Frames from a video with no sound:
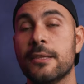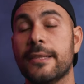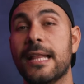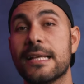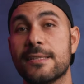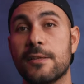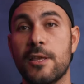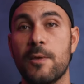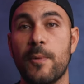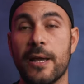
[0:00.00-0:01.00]
The last
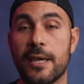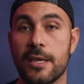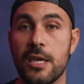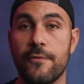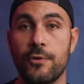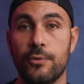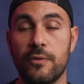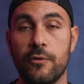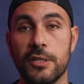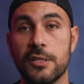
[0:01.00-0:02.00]
tip I can give you to
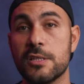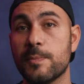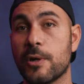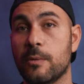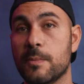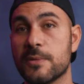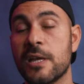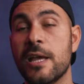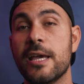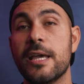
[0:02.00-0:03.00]
avoid these problems
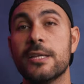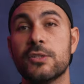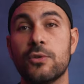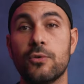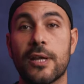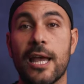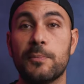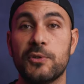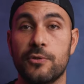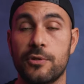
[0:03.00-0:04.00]
is to
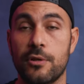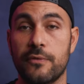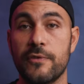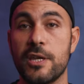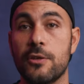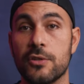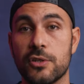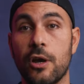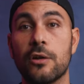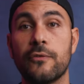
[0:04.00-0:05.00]
capture your
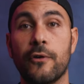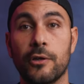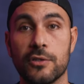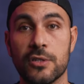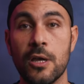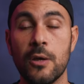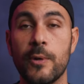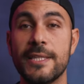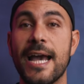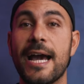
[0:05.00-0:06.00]
videos or photos
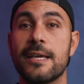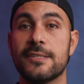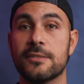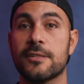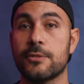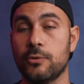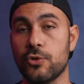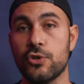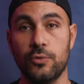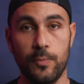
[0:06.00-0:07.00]
with the highest
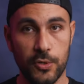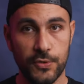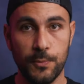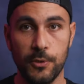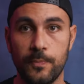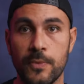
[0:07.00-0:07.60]
resolution possible.